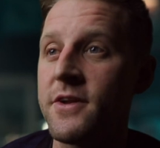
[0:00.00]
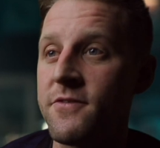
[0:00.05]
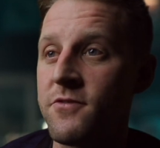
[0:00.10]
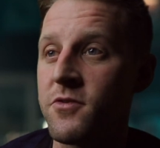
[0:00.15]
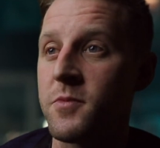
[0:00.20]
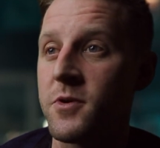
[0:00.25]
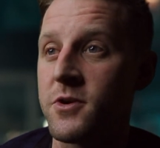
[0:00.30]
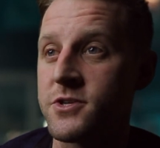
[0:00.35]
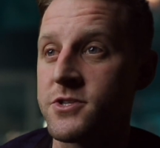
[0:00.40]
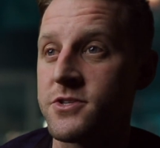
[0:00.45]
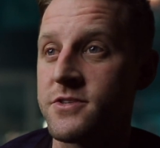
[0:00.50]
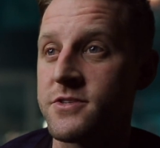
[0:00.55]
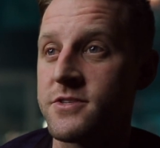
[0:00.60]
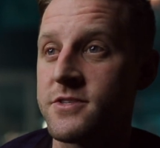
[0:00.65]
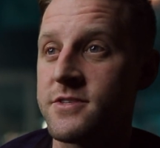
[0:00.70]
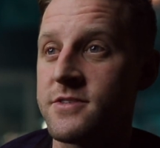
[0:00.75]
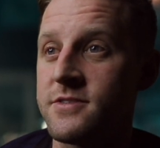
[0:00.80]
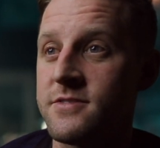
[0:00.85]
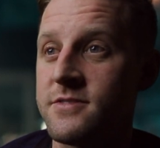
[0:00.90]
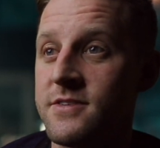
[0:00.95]

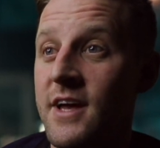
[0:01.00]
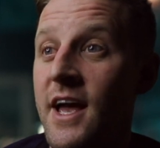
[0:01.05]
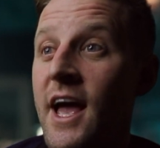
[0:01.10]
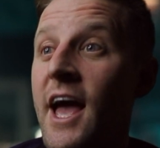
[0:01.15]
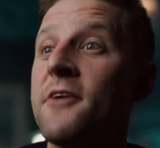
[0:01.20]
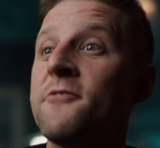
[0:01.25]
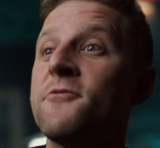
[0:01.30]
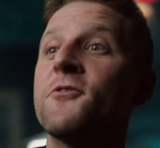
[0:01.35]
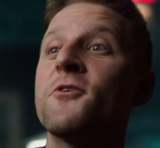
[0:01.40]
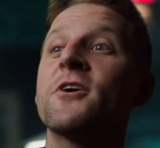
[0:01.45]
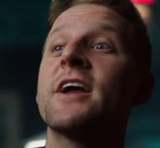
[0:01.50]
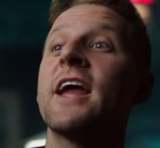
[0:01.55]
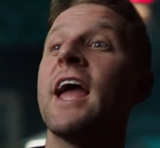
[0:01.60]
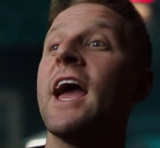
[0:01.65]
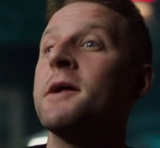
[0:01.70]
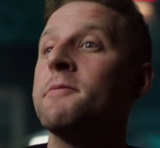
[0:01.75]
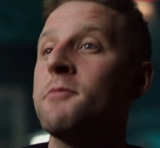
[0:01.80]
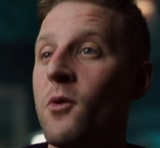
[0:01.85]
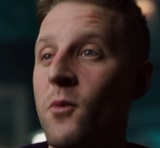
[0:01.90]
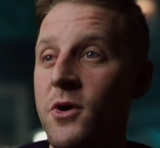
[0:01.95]
infomercials, and
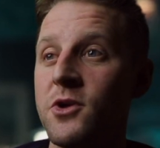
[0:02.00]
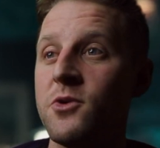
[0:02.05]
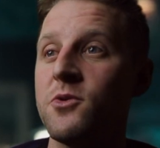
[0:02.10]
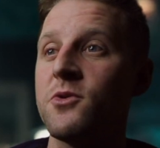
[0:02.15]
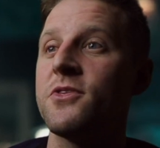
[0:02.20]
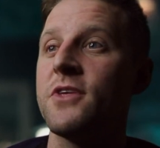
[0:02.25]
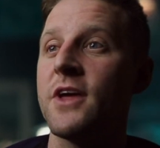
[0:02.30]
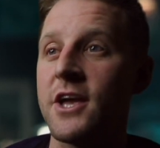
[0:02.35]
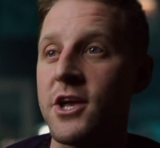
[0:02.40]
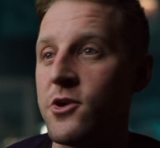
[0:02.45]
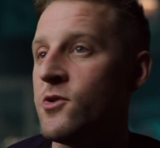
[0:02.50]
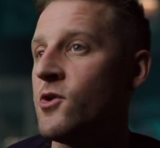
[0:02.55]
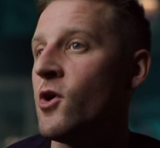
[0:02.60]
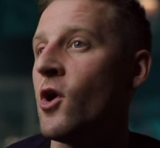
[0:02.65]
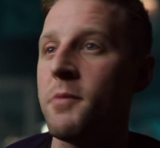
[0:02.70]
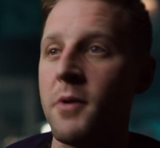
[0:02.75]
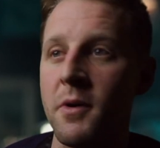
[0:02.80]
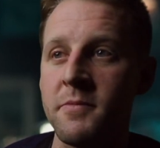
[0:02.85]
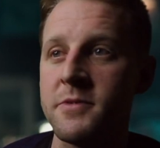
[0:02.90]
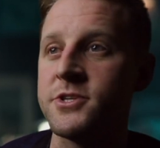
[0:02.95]
forget about what you think you know
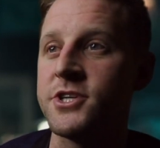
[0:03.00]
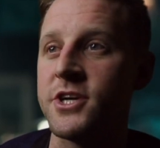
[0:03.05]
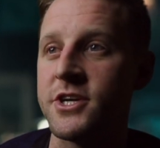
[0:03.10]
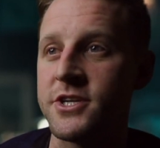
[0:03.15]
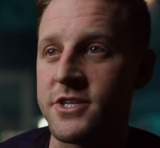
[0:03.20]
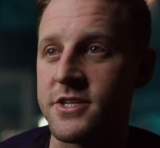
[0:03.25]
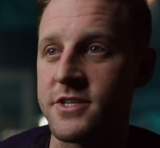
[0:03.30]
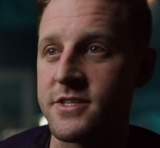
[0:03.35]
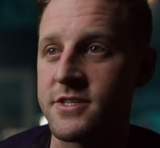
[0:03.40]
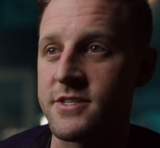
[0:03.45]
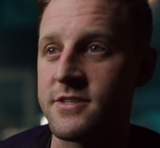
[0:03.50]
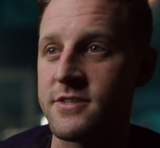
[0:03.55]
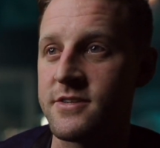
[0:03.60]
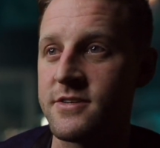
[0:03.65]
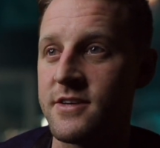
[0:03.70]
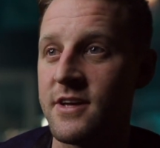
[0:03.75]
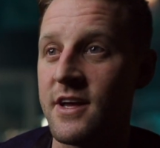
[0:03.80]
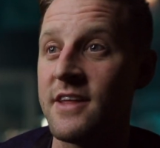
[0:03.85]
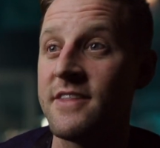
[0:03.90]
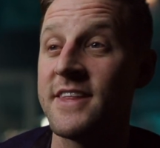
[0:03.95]
about magicians.
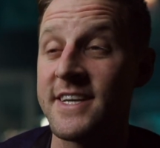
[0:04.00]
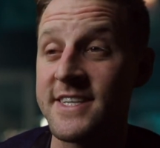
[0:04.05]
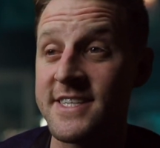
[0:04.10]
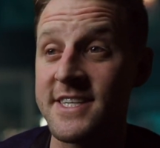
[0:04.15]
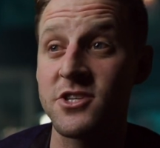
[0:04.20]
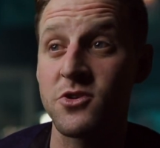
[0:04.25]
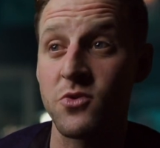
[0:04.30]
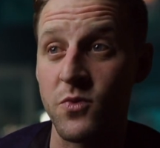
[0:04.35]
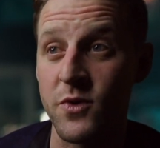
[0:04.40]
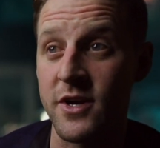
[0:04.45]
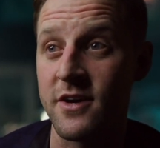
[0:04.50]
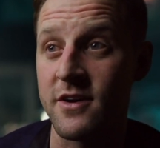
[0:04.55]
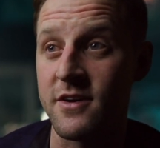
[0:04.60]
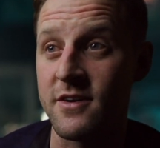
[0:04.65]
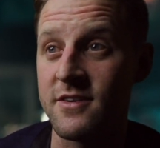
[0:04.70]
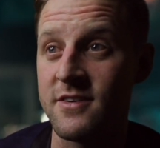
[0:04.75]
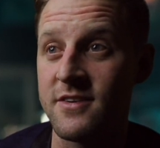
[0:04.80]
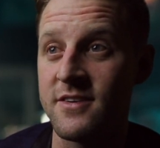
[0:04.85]
This is real.